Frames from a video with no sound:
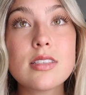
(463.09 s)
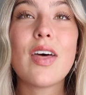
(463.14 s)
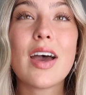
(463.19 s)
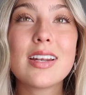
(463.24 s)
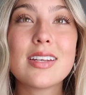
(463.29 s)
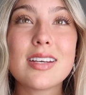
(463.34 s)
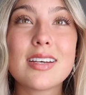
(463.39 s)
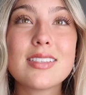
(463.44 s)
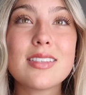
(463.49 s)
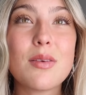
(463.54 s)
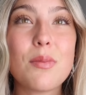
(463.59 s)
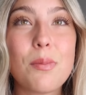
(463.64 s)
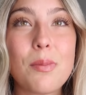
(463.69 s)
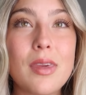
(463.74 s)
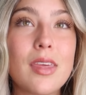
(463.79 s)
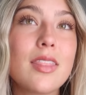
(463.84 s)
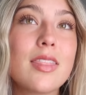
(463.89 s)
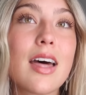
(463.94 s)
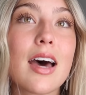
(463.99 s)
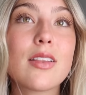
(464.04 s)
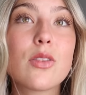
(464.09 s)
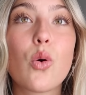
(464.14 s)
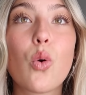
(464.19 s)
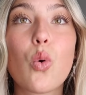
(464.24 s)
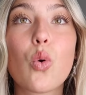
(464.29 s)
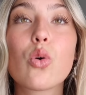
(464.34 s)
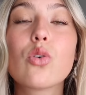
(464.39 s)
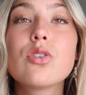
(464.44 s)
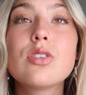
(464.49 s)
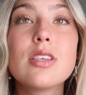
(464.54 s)
That doesn't mean that the
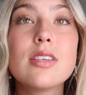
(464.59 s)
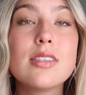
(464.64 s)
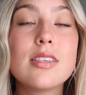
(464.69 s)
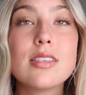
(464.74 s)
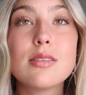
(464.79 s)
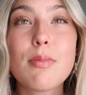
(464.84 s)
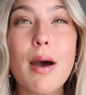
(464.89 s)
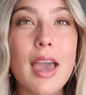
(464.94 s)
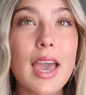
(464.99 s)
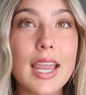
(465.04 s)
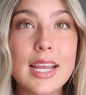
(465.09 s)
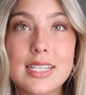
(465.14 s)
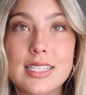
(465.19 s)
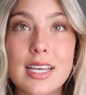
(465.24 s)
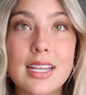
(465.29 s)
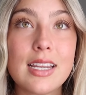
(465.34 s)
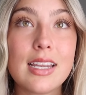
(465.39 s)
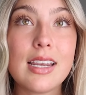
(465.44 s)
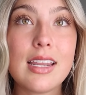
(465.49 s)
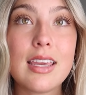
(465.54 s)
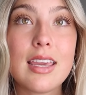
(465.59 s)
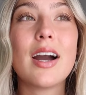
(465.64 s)
horses is my identity.